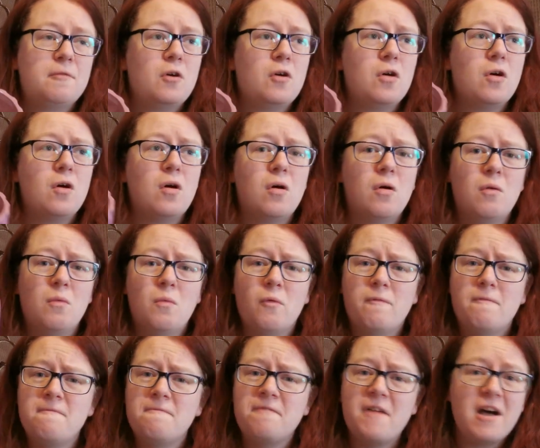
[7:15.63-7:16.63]
for
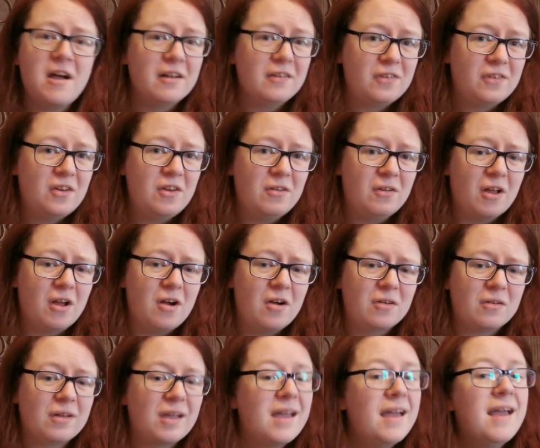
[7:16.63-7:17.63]
far too
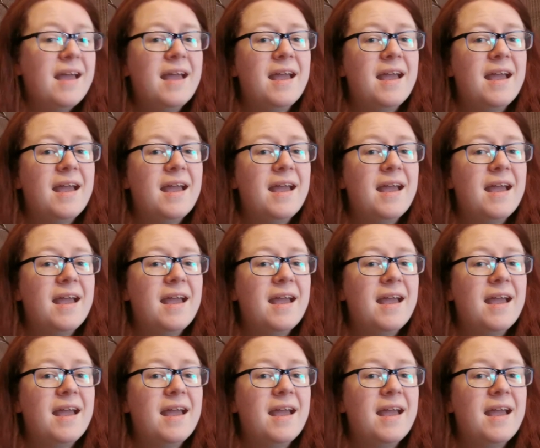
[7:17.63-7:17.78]
long,